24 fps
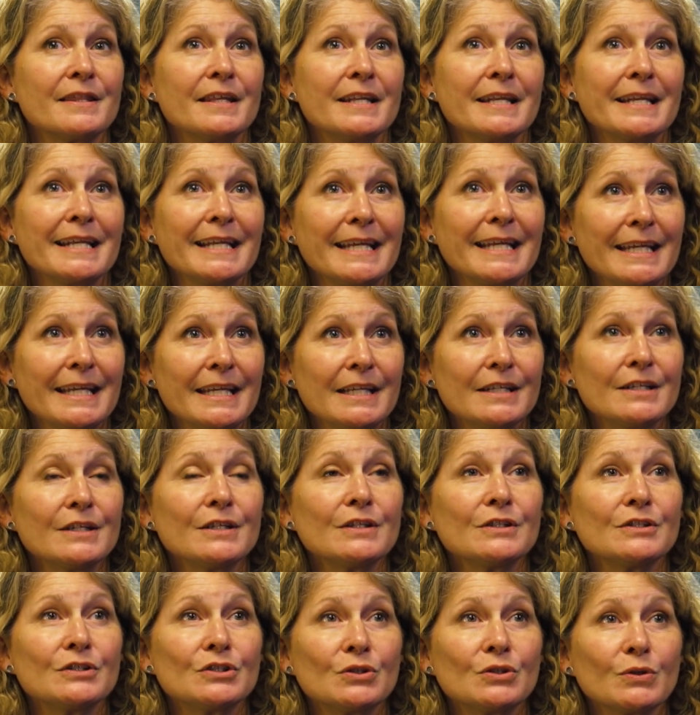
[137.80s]
the
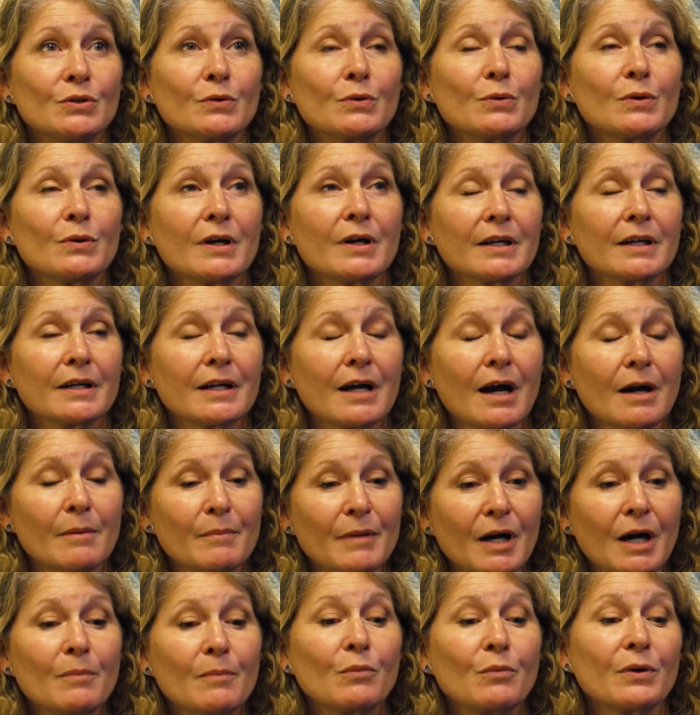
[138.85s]
need to
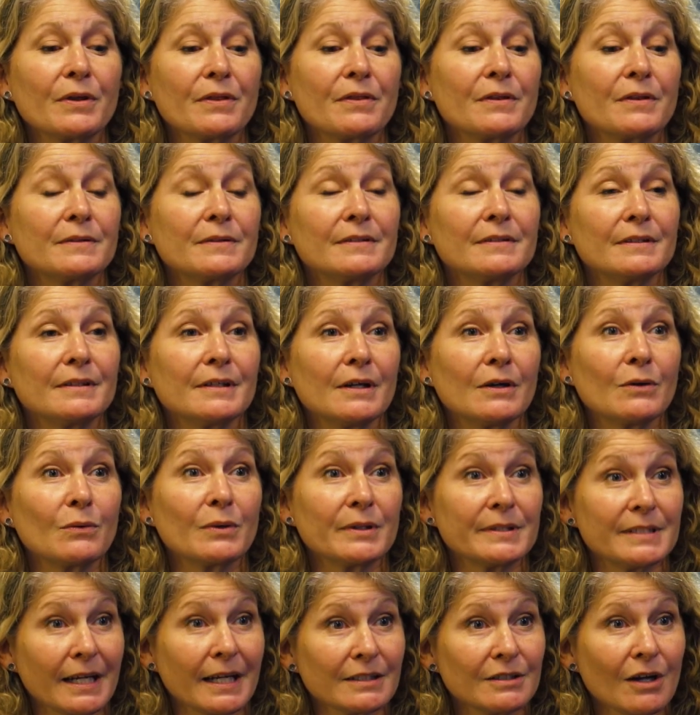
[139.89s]
come up with
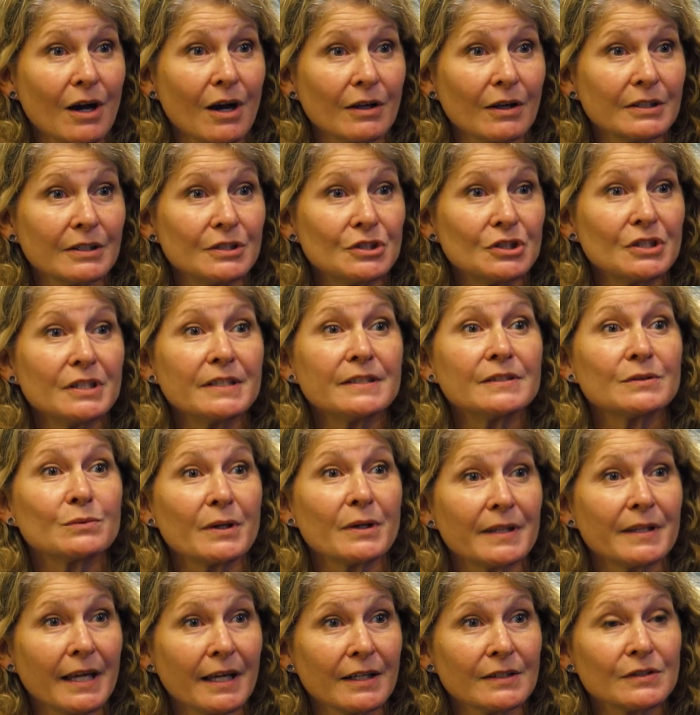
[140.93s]
with technologies,
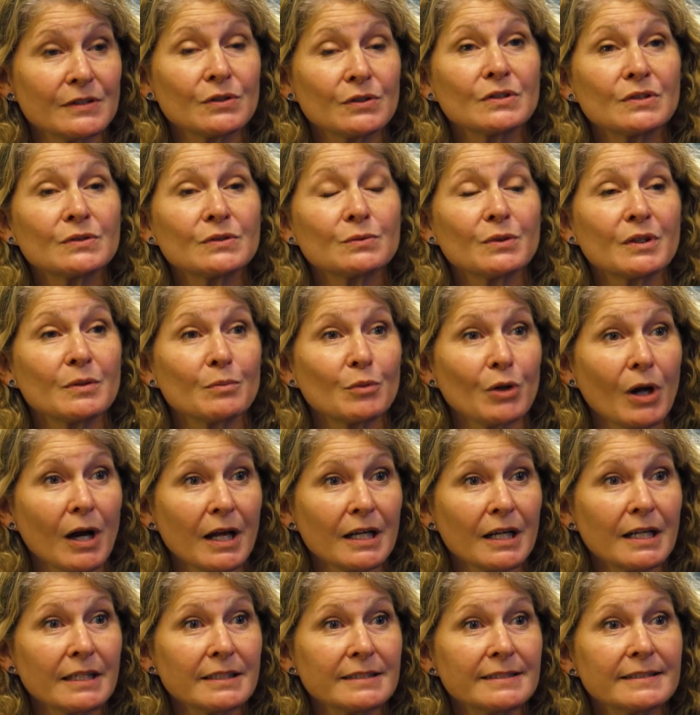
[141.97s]
with answers, with
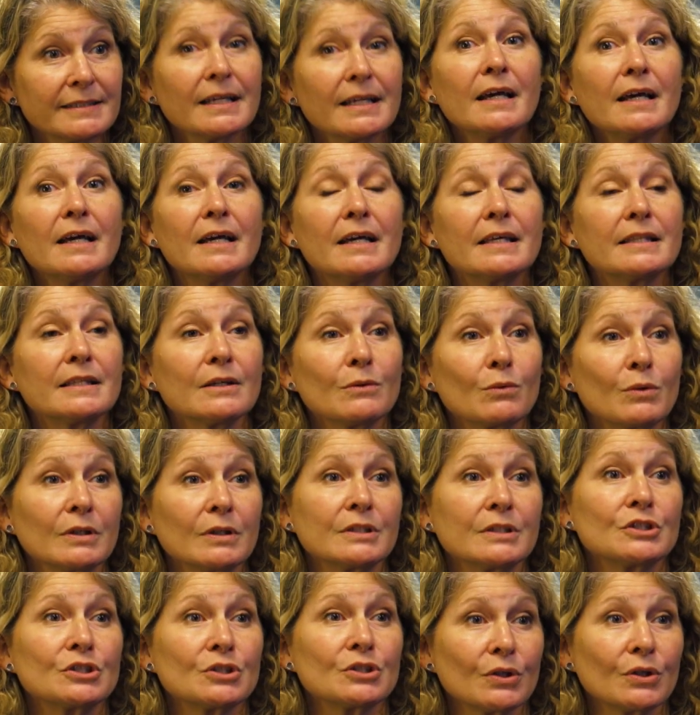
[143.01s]
products that
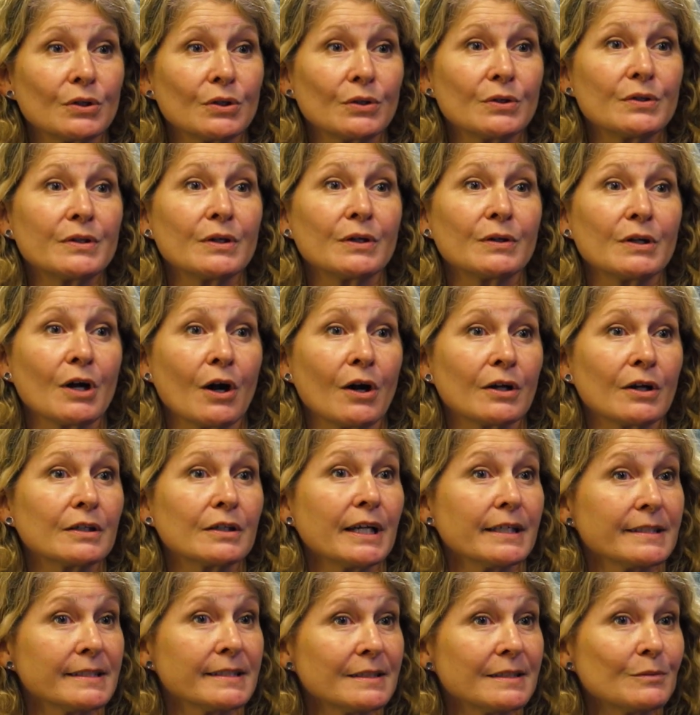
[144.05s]
will ensure that our
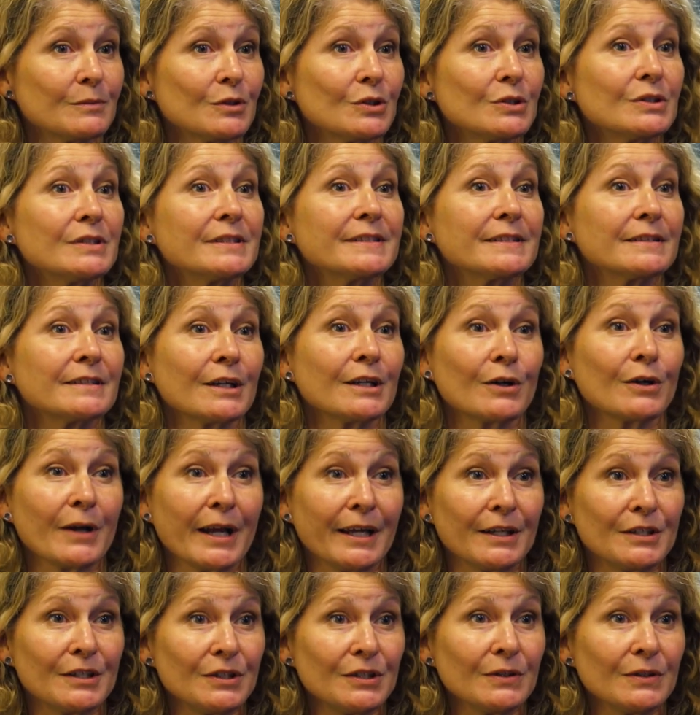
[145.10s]
customers, that our
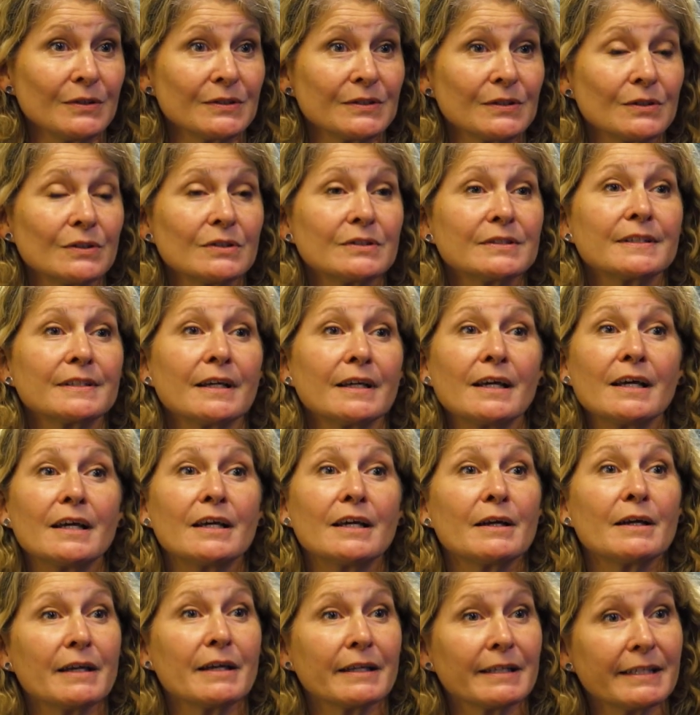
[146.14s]
end users
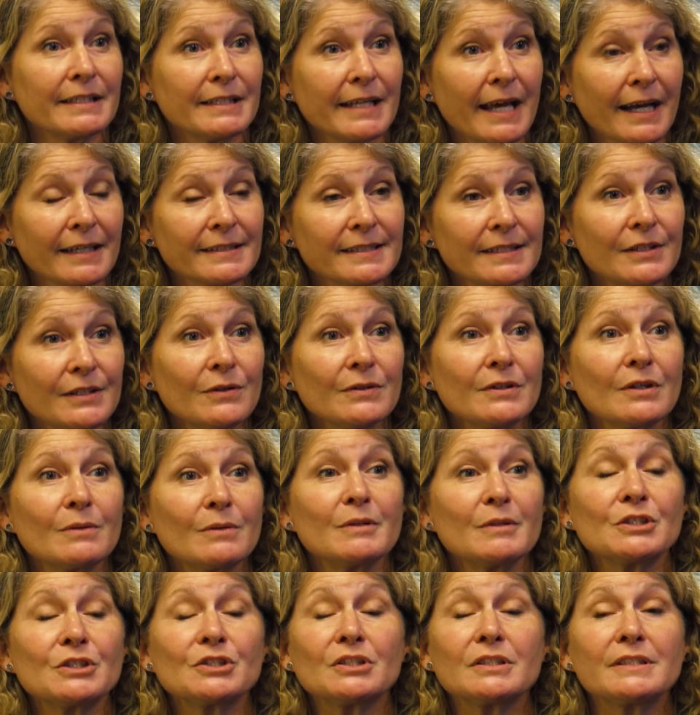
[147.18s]
can execute their
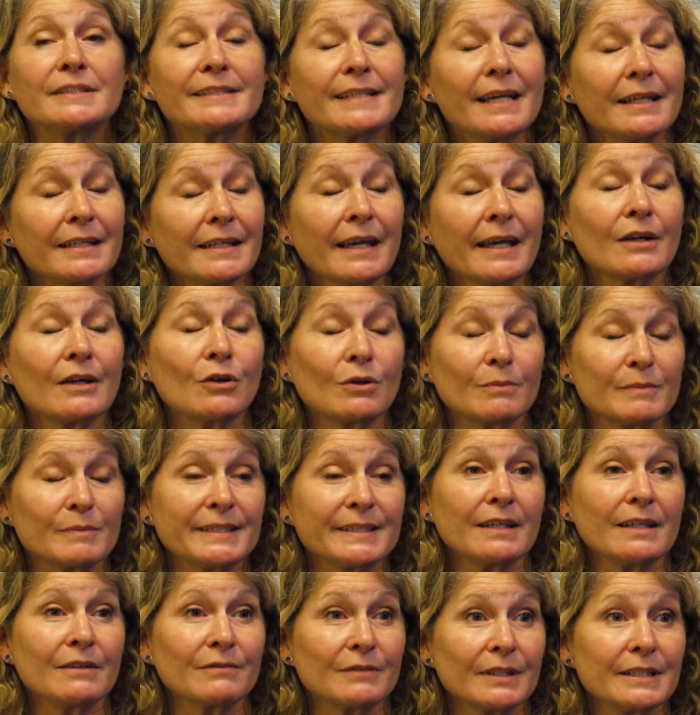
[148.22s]
missions and get home
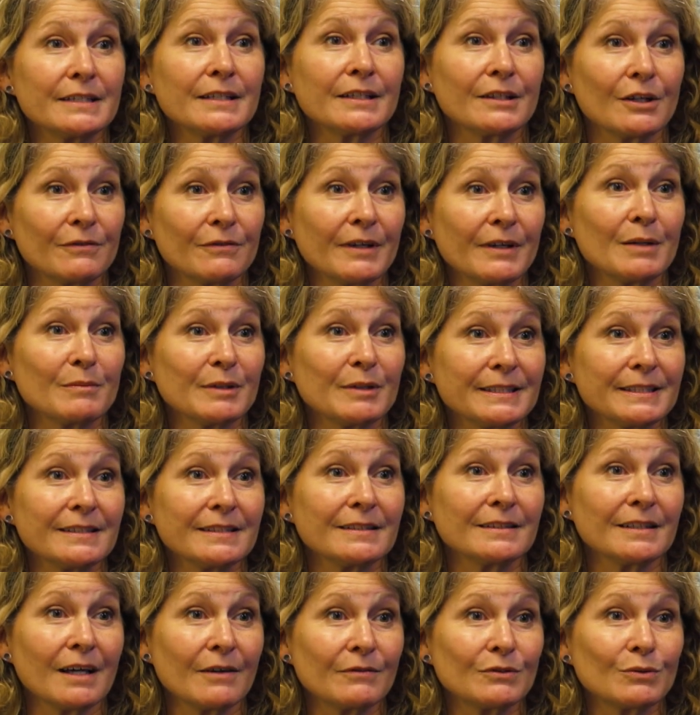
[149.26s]
safely to their families
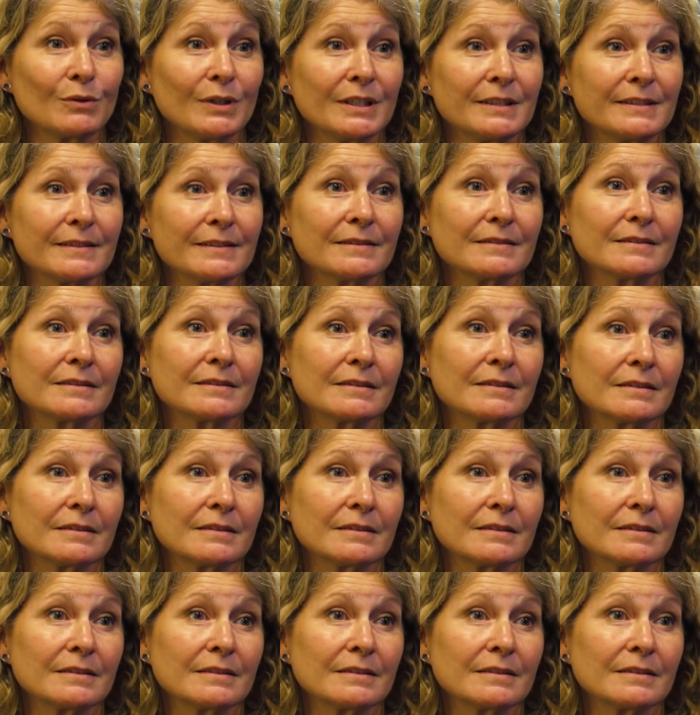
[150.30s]
and loved ones.